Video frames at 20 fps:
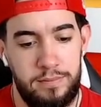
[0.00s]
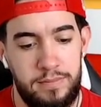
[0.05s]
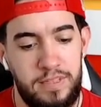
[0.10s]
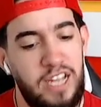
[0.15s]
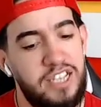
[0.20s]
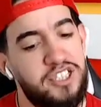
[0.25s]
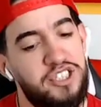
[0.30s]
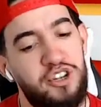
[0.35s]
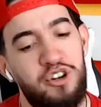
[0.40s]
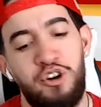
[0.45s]
I
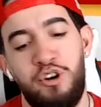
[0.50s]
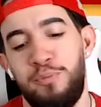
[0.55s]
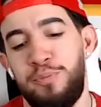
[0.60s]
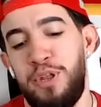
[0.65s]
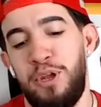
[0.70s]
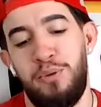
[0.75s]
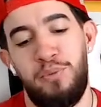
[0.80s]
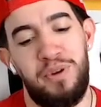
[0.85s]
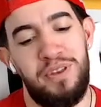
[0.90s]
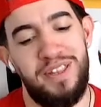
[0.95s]
still hope
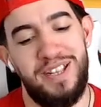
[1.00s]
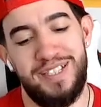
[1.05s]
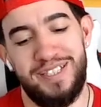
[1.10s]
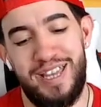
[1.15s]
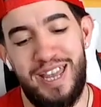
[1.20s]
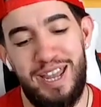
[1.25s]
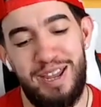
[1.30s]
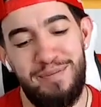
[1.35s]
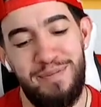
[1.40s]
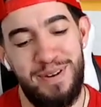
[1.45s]
they win this
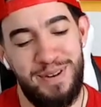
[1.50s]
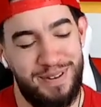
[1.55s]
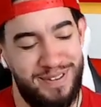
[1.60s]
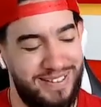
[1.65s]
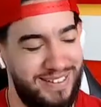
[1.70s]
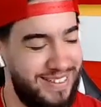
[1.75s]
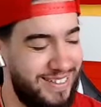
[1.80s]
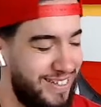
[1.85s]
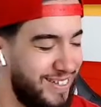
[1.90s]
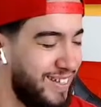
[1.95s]
game.
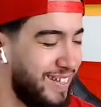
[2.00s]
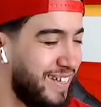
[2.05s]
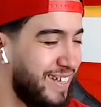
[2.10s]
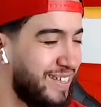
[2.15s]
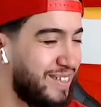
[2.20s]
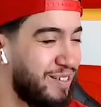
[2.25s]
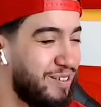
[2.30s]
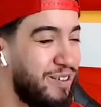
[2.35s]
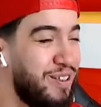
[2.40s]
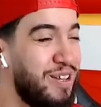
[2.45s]
They're
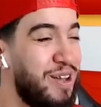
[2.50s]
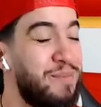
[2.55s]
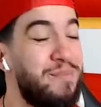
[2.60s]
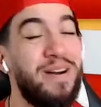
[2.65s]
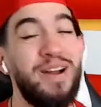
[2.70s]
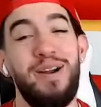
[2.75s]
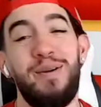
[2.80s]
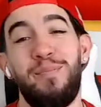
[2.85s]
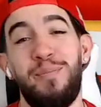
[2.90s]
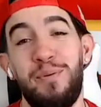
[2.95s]
only up
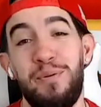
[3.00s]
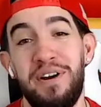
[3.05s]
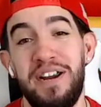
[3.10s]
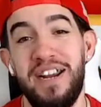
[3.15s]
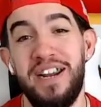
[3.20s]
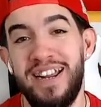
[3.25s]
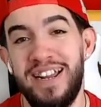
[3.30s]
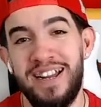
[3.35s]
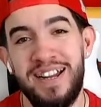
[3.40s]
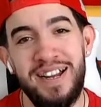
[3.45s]
by a
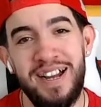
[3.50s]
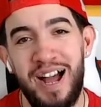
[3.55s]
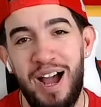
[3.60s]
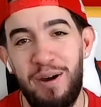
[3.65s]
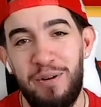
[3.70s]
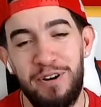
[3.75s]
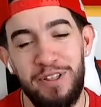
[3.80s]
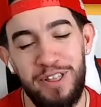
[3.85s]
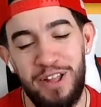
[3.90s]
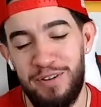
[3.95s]
point. I
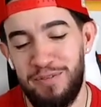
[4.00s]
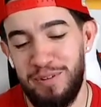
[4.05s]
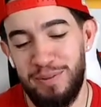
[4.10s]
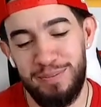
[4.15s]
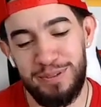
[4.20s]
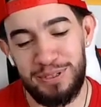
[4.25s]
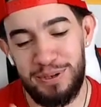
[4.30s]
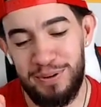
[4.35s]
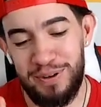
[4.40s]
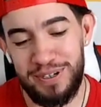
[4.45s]
would have loved them to
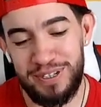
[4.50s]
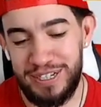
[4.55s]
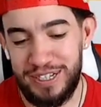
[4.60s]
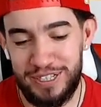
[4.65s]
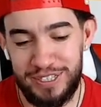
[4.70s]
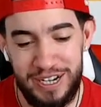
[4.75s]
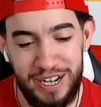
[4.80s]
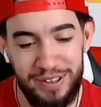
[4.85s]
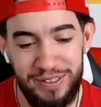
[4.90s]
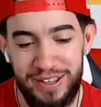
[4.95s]
score a
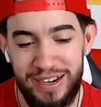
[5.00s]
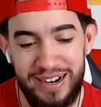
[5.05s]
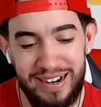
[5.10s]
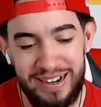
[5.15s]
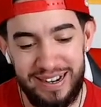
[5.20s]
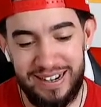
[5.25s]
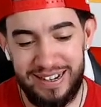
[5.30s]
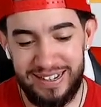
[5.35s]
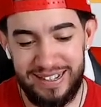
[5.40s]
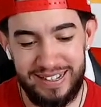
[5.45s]
touchdown there.
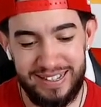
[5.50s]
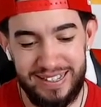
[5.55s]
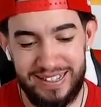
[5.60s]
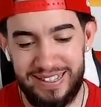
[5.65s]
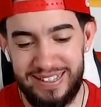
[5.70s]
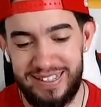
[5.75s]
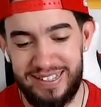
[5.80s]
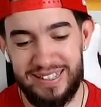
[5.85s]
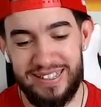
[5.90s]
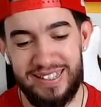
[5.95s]

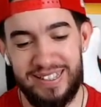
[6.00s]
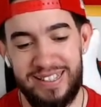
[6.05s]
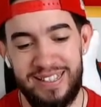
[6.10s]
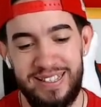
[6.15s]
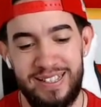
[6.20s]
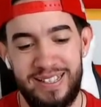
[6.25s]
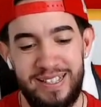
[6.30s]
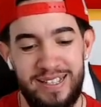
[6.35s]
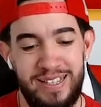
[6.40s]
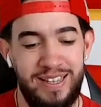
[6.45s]

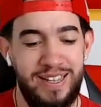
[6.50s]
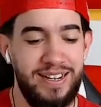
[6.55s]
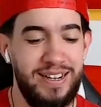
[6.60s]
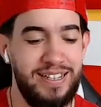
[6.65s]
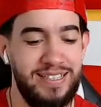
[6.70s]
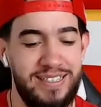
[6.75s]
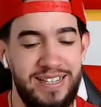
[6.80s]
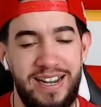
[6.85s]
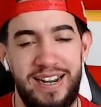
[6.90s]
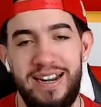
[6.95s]
Like I
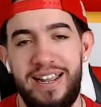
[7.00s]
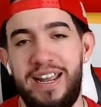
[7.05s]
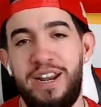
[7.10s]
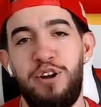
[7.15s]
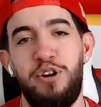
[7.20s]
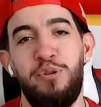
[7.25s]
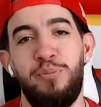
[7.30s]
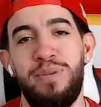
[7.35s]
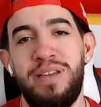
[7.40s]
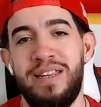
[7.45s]
said, it
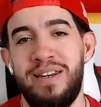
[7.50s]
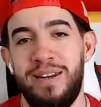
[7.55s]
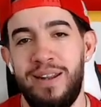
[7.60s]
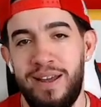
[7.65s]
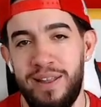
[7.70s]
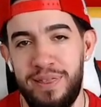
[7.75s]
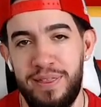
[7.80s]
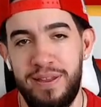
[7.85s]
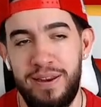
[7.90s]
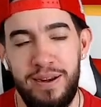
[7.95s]
don't mean
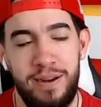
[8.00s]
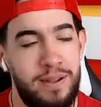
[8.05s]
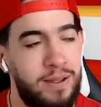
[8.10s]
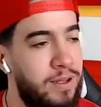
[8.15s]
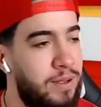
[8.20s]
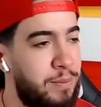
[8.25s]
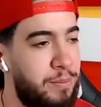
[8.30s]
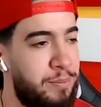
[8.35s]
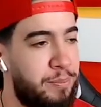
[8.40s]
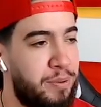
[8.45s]
nothing,
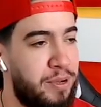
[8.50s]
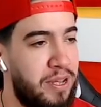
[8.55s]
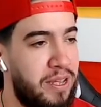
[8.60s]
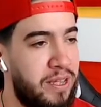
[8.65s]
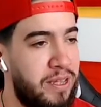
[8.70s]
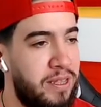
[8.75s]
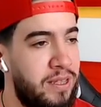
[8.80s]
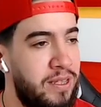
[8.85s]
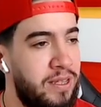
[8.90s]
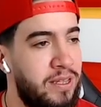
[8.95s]
but
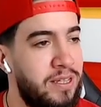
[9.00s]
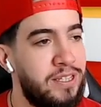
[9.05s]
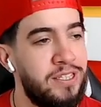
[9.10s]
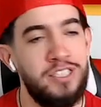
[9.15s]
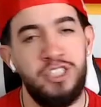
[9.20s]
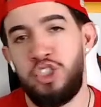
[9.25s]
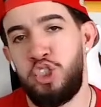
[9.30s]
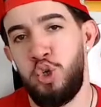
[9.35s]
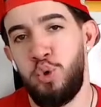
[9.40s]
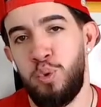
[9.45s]

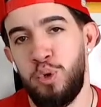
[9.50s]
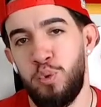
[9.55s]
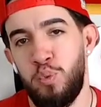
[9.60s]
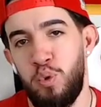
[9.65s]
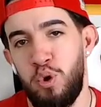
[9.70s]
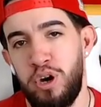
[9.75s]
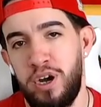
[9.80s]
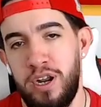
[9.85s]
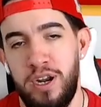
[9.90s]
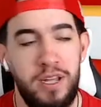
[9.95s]

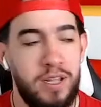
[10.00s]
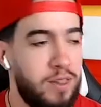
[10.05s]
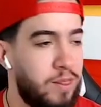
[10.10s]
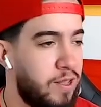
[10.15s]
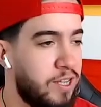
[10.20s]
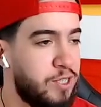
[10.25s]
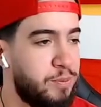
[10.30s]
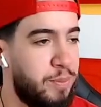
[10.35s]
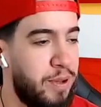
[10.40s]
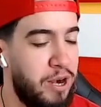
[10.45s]
2-1
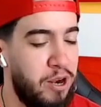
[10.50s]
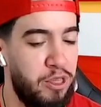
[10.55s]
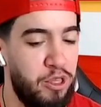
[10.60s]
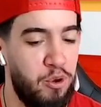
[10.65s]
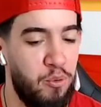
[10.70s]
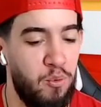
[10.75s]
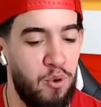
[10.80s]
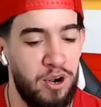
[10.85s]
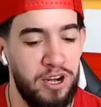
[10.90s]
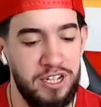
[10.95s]
looks better
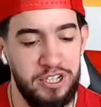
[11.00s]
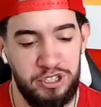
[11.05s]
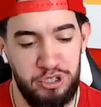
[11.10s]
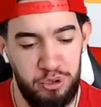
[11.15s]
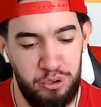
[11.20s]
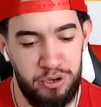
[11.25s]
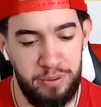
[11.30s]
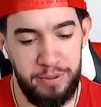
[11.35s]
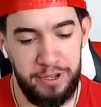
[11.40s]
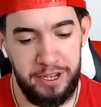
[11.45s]
than 1-2
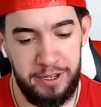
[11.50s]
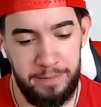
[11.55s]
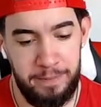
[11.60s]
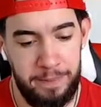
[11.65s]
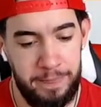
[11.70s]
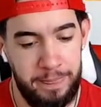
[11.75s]
to me.